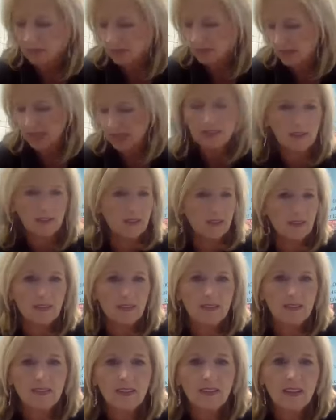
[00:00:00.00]

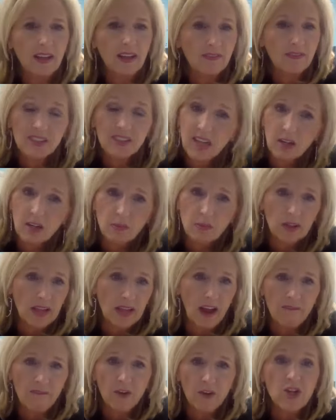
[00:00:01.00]
I've stuck with
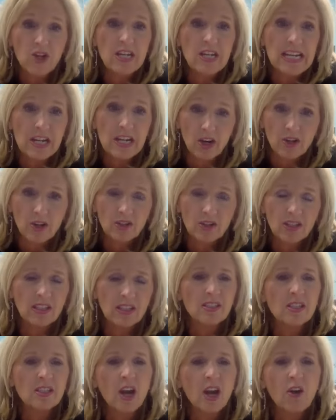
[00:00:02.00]
that for years.
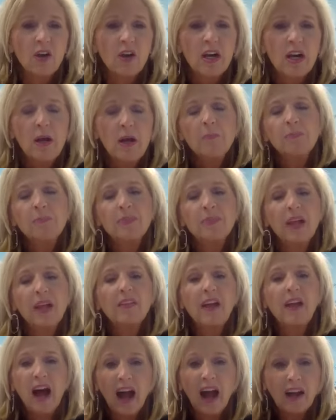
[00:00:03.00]
And so
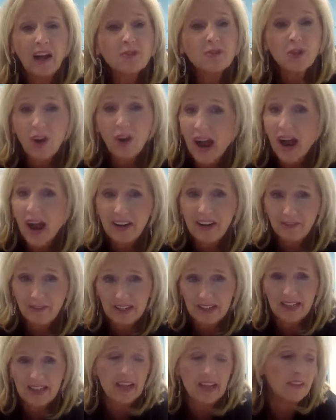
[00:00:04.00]
I've tried
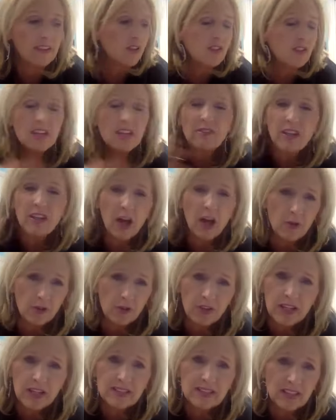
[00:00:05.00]
everything. There's even other
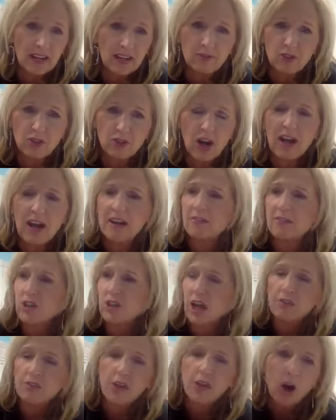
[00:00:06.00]
things that I've tried. I've
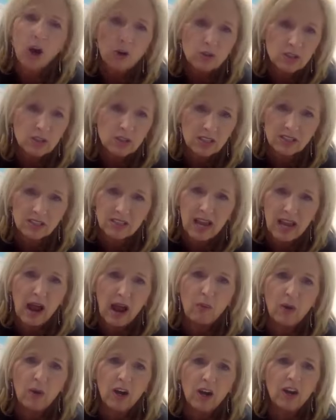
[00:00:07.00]
tried the Hostess
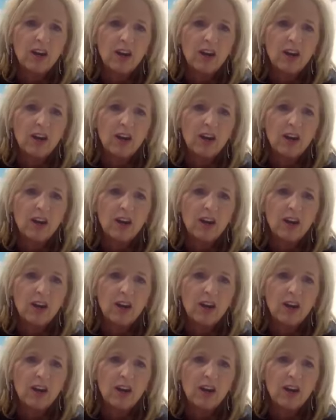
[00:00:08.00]
Tower.